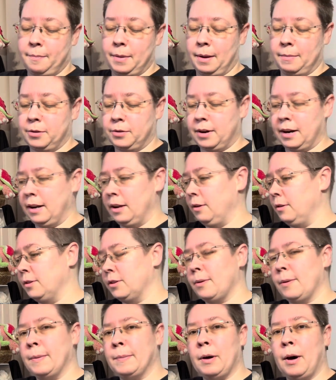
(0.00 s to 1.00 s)
I'm trying to use
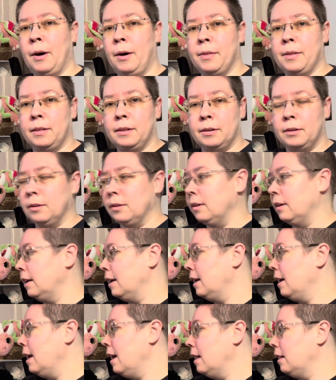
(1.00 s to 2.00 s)
all the
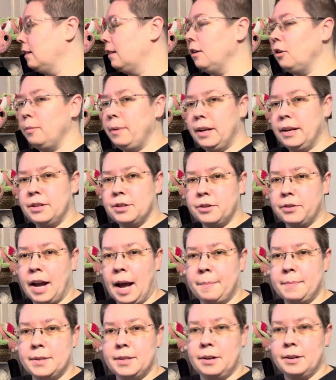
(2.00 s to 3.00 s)
little bitty
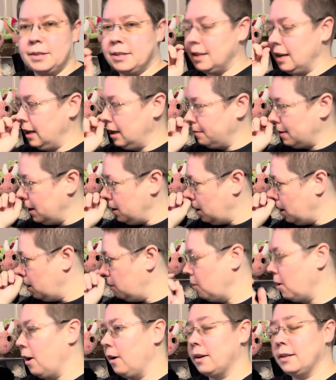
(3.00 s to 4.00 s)
scraps that are sitting in my yarn
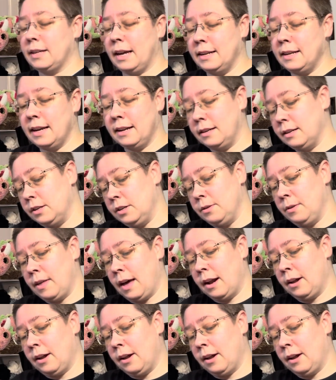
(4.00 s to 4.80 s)
wall because I tend to do that.